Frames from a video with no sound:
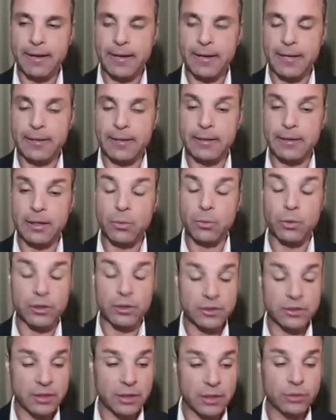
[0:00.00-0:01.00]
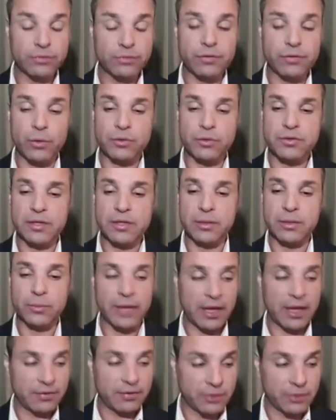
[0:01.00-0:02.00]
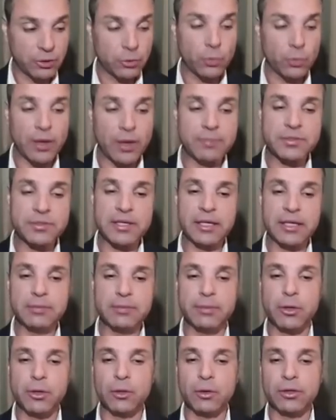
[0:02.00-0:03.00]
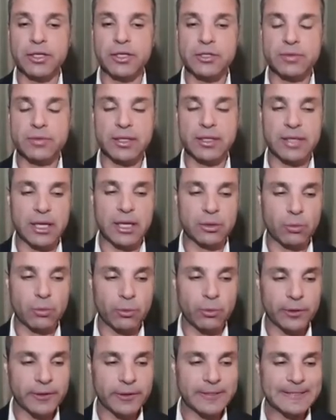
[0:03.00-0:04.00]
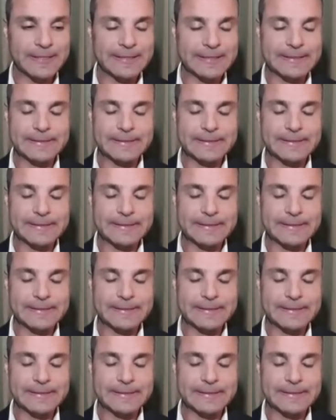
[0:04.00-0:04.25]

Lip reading: I want to tell you folks that we have a new website, beholdisrael.org.